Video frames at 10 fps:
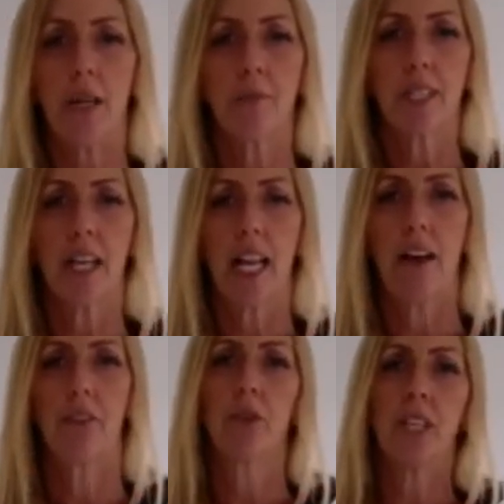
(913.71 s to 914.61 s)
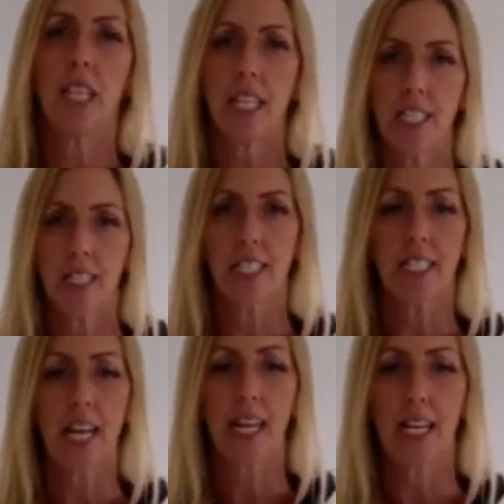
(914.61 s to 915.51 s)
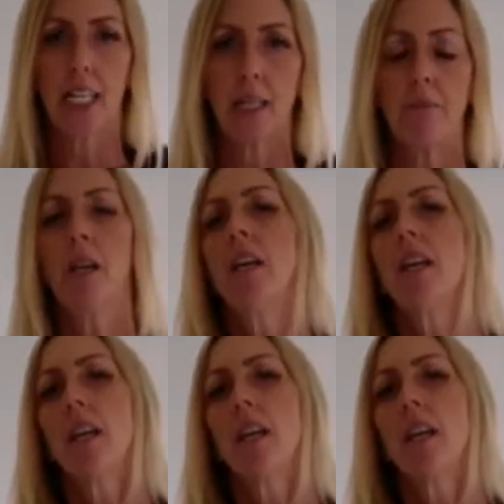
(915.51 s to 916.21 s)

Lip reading: hips are level, knees are the same.